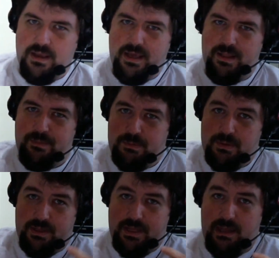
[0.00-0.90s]
And then when you
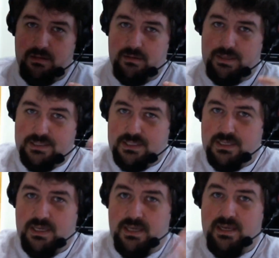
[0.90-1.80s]
put on the HoloLens,
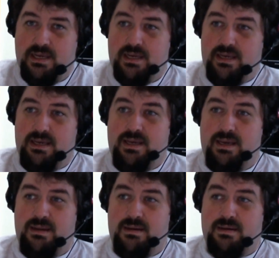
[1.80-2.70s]

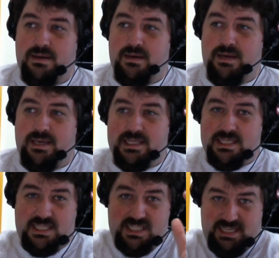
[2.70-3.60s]
it gets
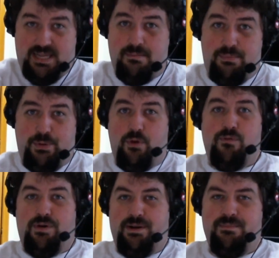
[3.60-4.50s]
a skin put
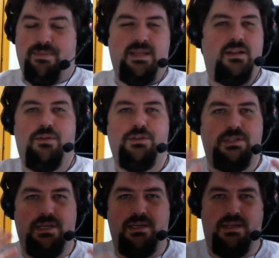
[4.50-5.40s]
over it, and it looks
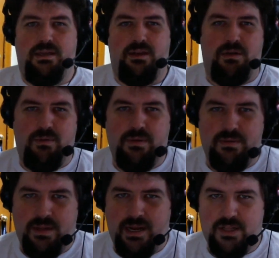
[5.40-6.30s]
like
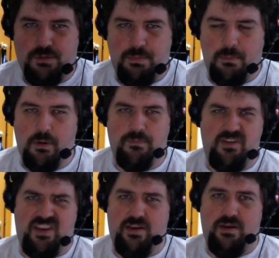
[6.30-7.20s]

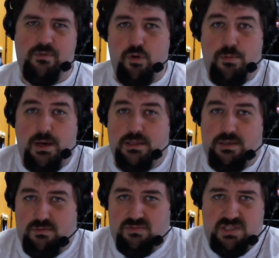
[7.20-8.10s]
anthropomorphic robot that
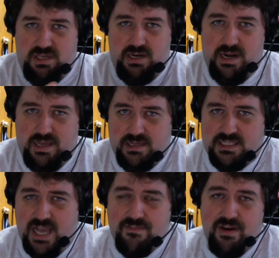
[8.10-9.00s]
you see in any
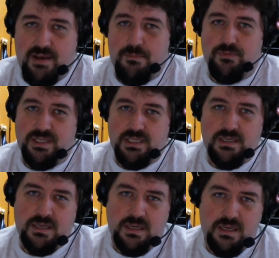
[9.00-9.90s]
sci-fi movie.
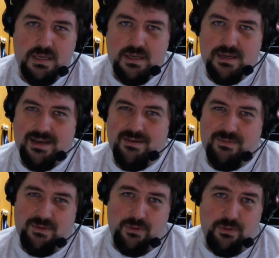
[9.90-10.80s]

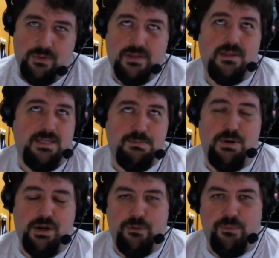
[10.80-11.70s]
Although this
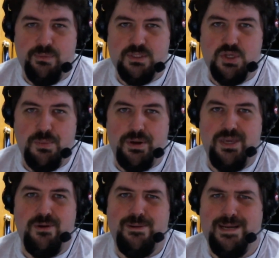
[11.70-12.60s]
particular one is super
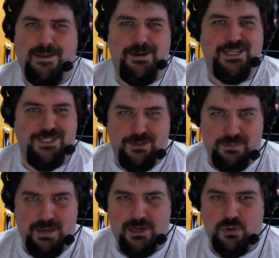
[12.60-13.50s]
cute. I imagine you can
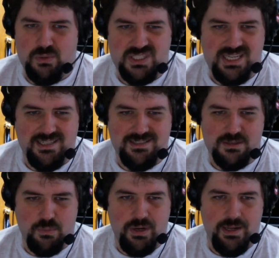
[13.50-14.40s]
make your own skins
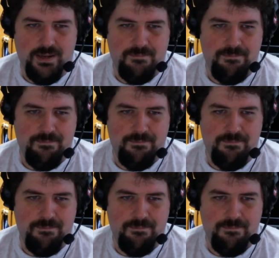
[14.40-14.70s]
and whatnot.